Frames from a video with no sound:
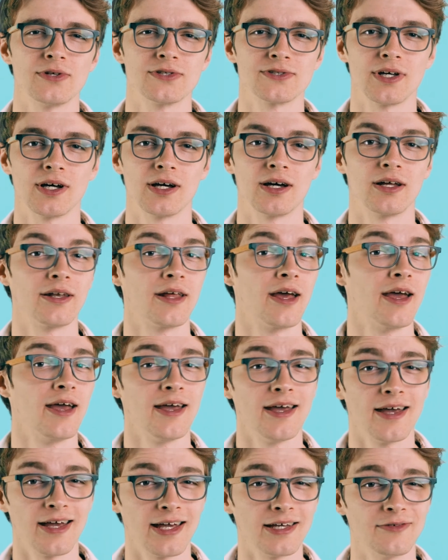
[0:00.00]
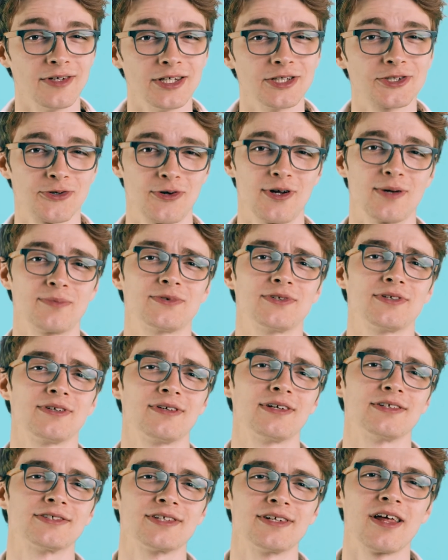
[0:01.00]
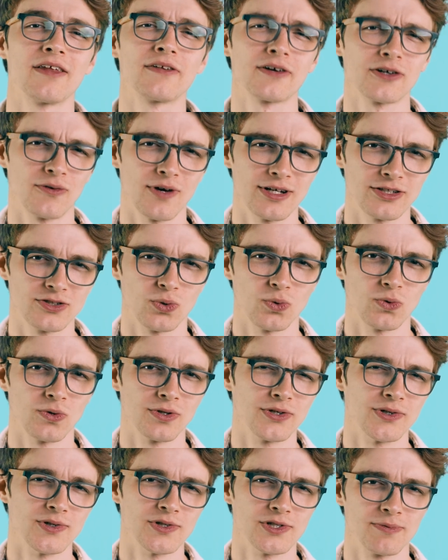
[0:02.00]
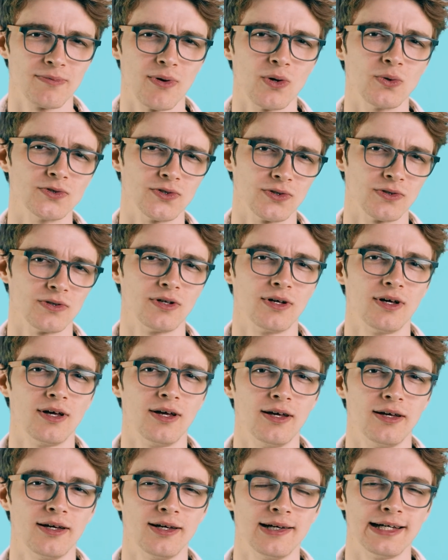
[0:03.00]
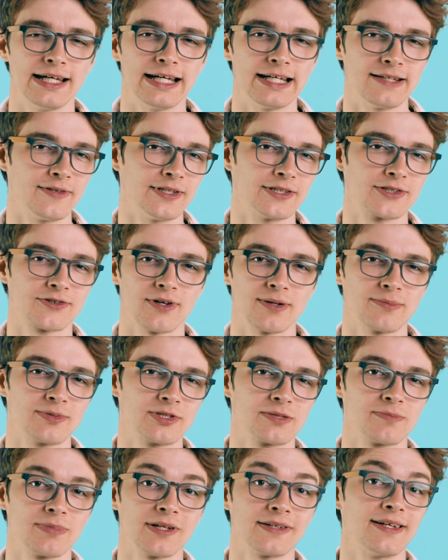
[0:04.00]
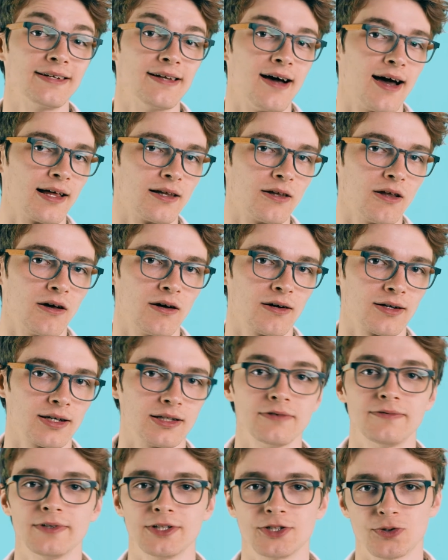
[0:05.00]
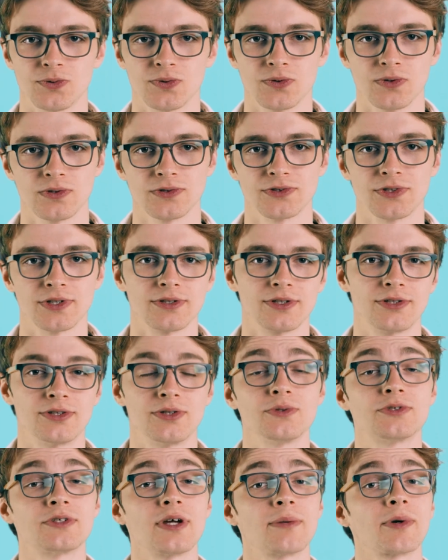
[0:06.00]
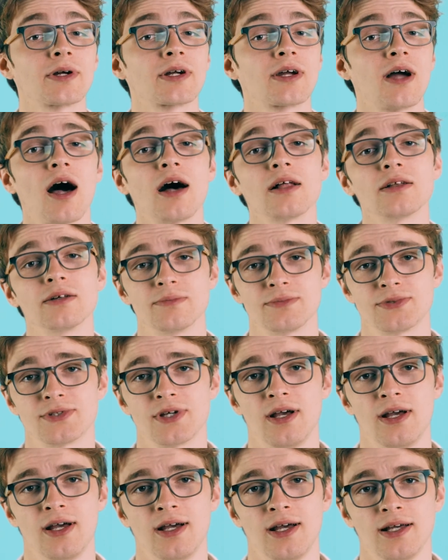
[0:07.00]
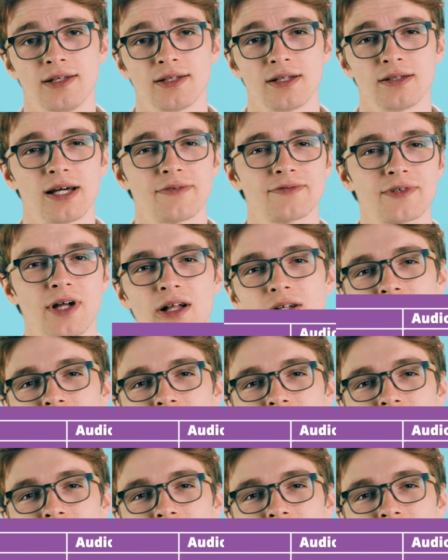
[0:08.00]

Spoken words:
an AV script, is another great tool at your disposal. AV scripts split the dialogue and the visuals into 2 separate columns. The left column